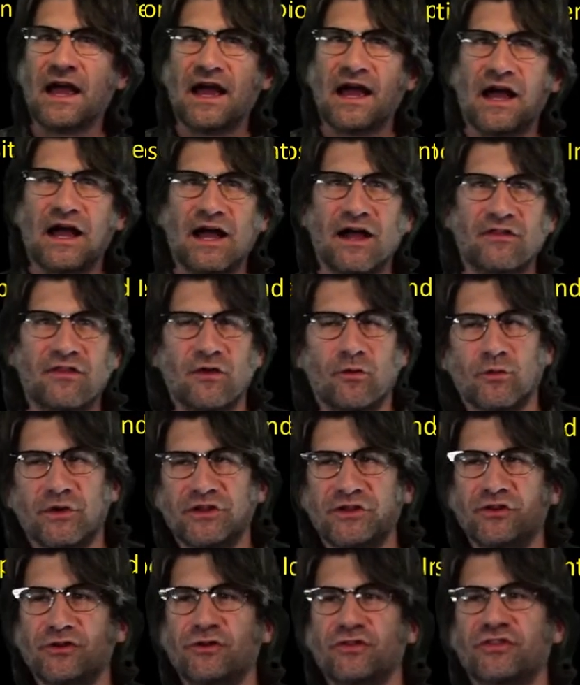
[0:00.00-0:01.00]
that we
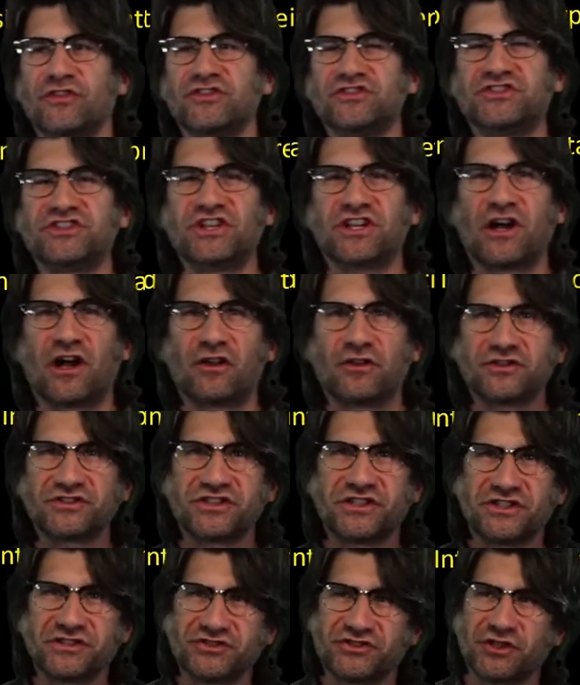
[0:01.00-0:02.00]
use in
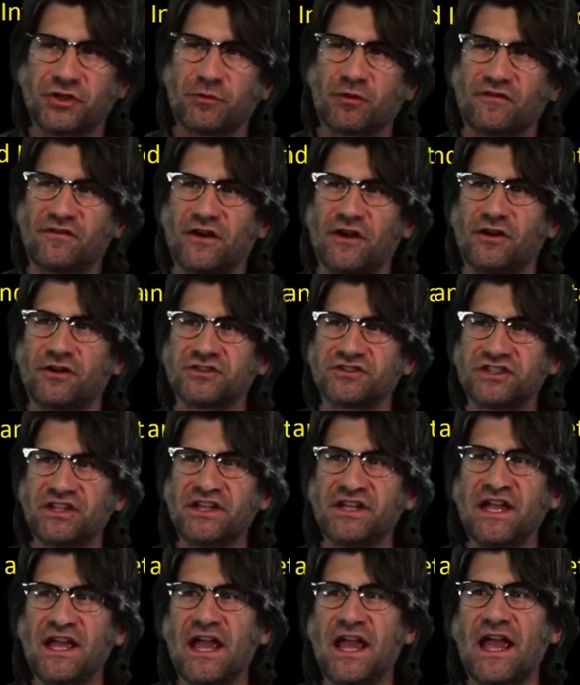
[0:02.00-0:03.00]
geology and geomorphology,
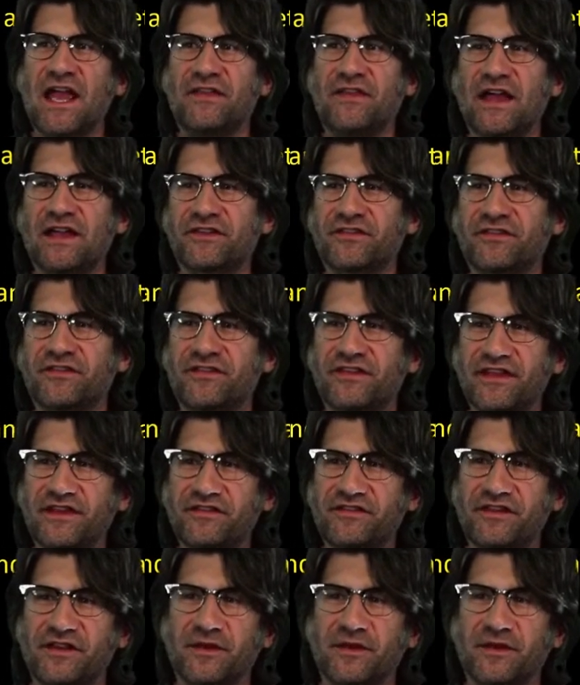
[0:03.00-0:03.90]
and that's cesium